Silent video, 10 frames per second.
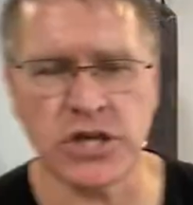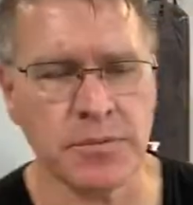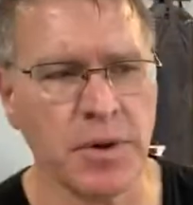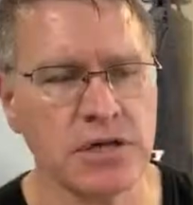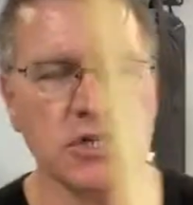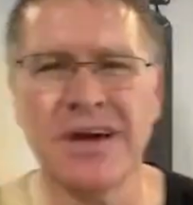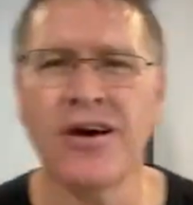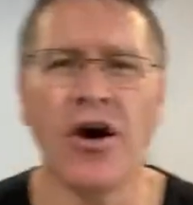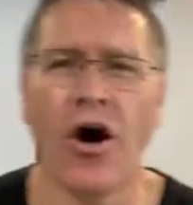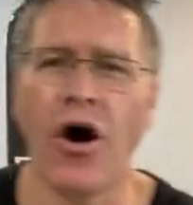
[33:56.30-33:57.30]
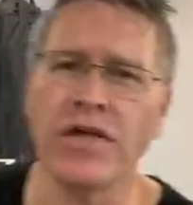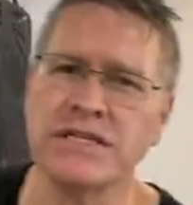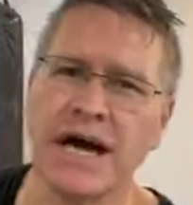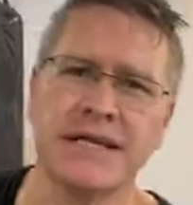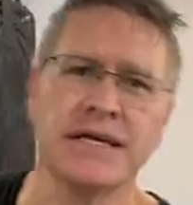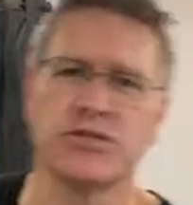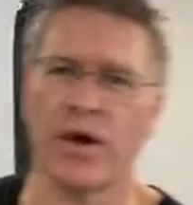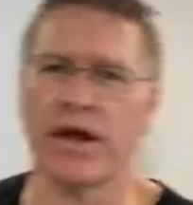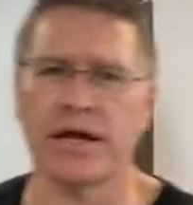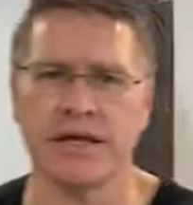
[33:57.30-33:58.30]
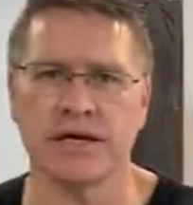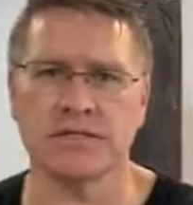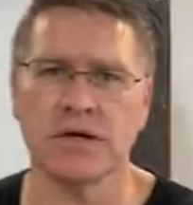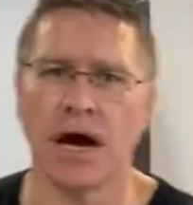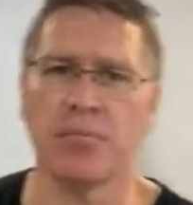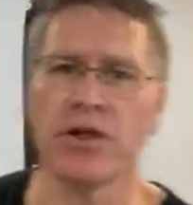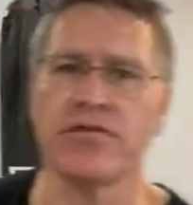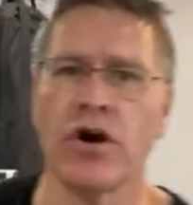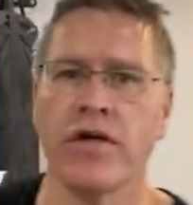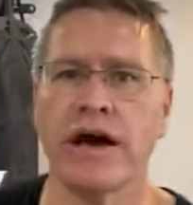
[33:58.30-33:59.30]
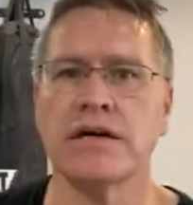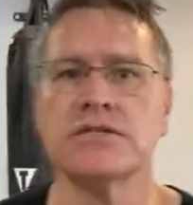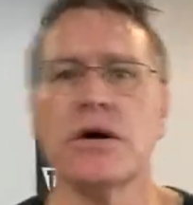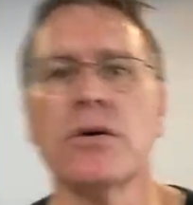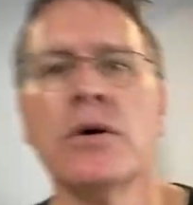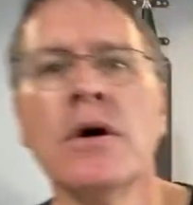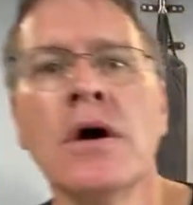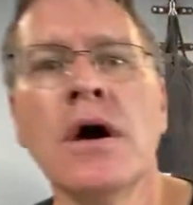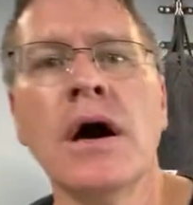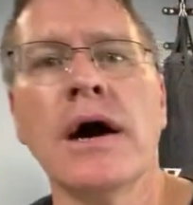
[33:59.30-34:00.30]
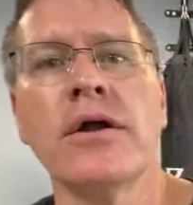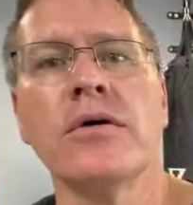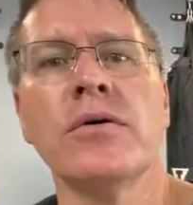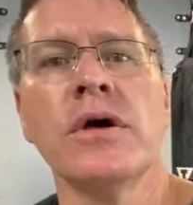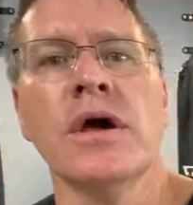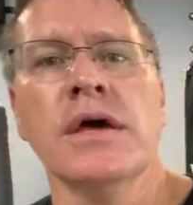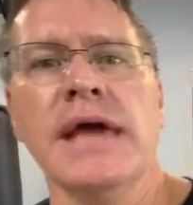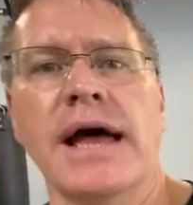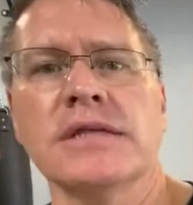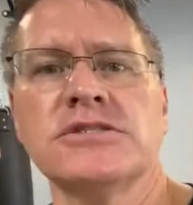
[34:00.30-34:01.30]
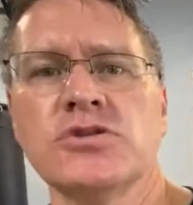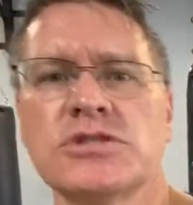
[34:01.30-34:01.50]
Chun punch. All these ideas, great ideas. I believe in all that, so I don't know. Yeah, let's do